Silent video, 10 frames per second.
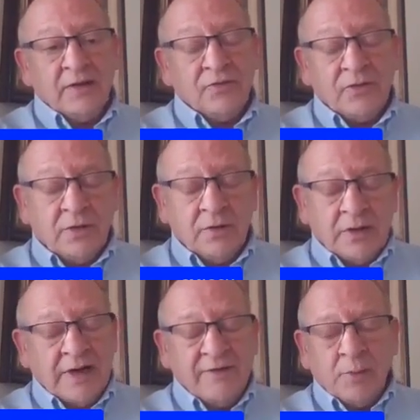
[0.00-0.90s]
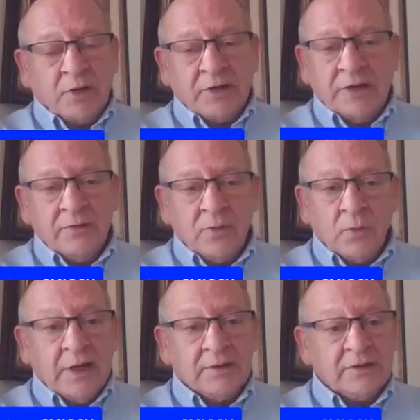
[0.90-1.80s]
for everybody in the
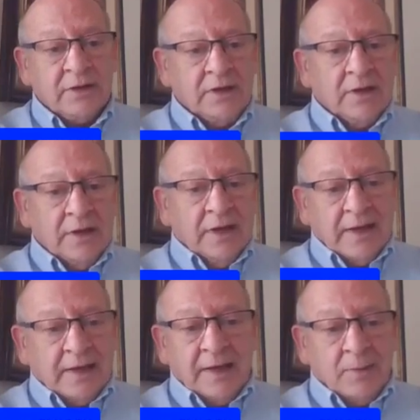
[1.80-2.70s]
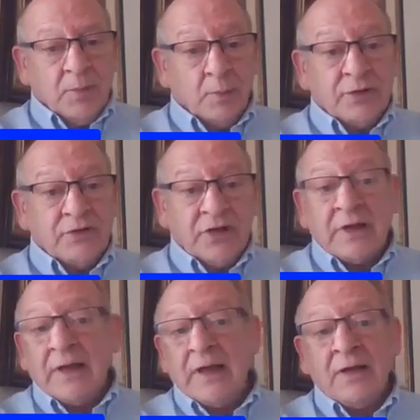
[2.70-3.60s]
world, but
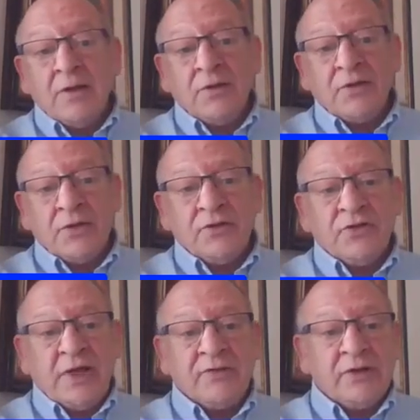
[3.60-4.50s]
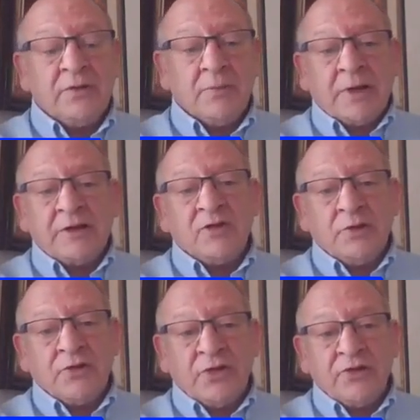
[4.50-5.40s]
particularly health and safety in the management
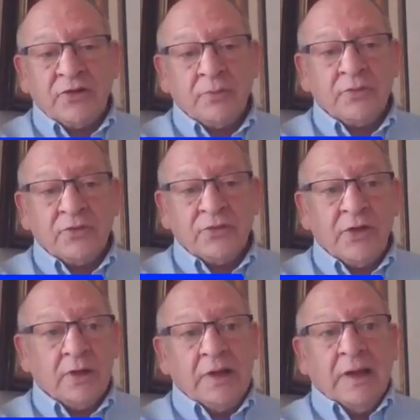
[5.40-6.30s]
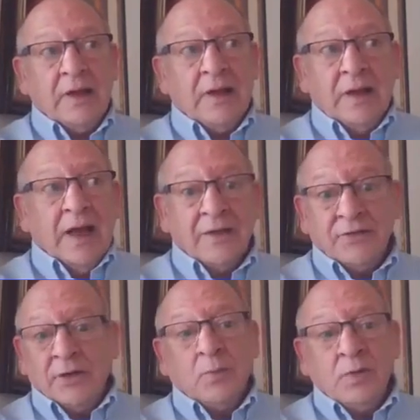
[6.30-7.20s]
systems, that I
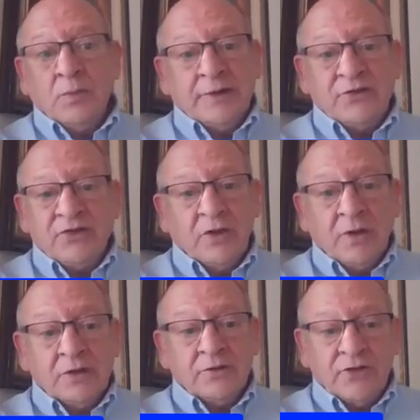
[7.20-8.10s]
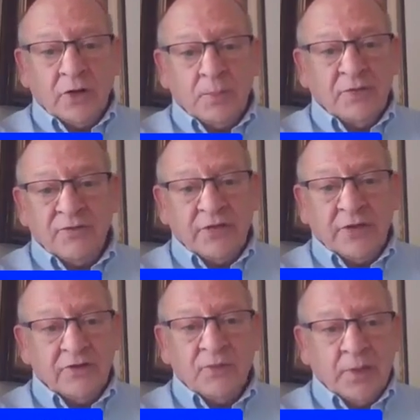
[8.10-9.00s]
think we'll be so on top of
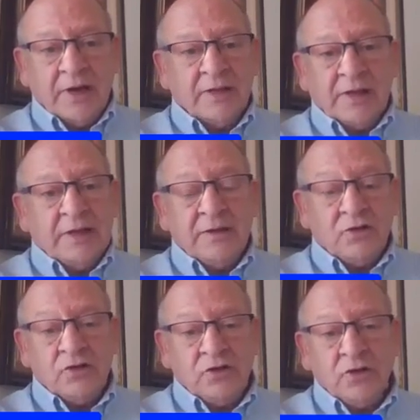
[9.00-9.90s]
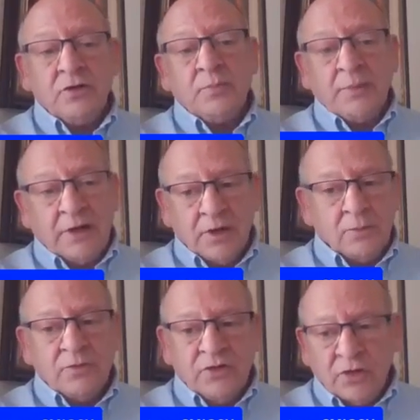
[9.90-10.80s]
things by then, it shouldn't
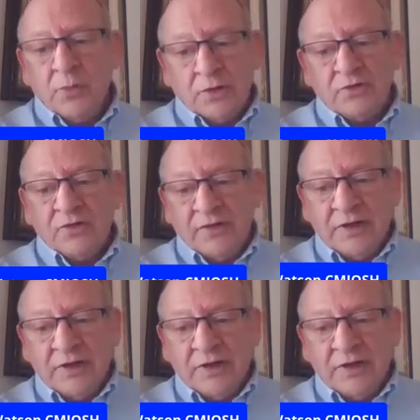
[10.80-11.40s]
become too much of